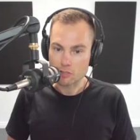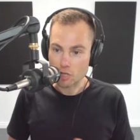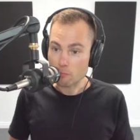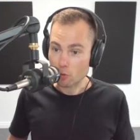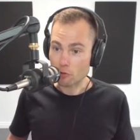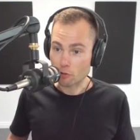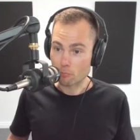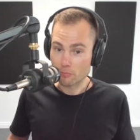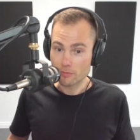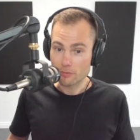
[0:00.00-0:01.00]
jump on
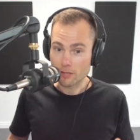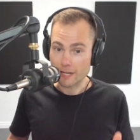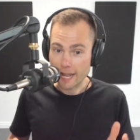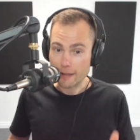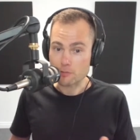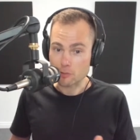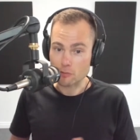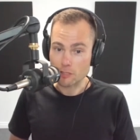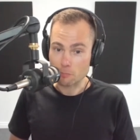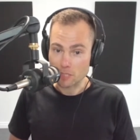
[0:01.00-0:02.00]
them, like
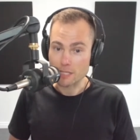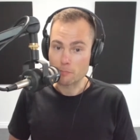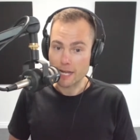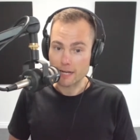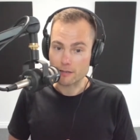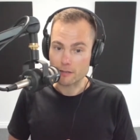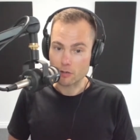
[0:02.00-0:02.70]
absolutely piggyback